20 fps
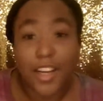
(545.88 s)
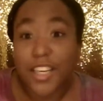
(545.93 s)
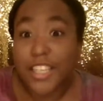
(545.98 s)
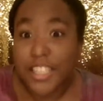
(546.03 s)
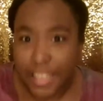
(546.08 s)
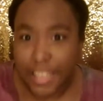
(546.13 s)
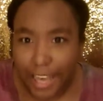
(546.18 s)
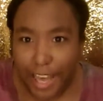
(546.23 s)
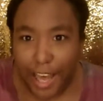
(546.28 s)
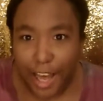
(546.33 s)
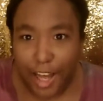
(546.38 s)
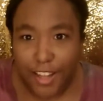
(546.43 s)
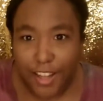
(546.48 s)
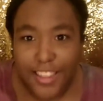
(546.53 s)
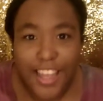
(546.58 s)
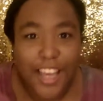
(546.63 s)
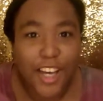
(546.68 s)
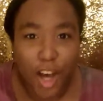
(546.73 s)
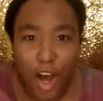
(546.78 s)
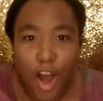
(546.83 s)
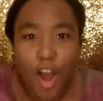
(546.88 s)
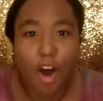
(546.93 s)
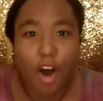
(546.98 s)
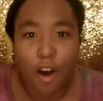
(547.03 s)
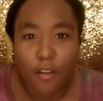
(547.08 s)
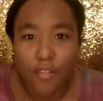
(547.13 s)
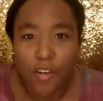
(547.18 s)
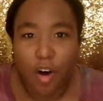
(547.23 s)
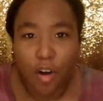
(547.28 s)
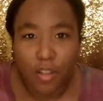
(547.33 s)
Yeah, they cut
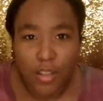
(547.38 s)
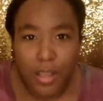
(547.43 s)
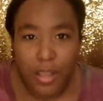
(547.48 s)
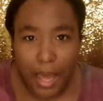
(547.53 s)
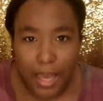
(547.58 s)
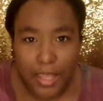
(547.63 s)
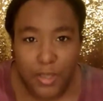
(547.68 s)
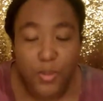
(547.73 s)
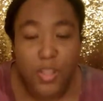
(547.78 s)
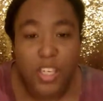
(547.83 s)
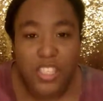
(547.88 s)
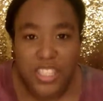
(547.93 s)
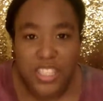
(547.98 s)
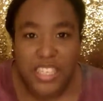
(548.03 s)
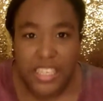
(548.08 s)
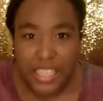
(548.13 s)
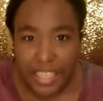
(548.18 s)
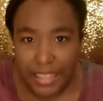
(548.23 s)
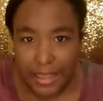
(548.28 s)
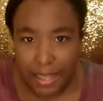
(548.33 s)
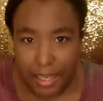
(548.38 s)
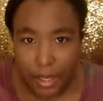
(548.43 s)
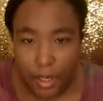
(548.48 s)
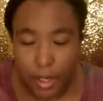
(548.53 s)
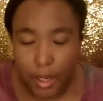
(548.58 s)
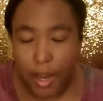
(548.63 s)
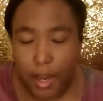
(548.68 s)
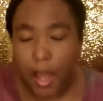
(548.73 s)
off all the lights with us sitting there.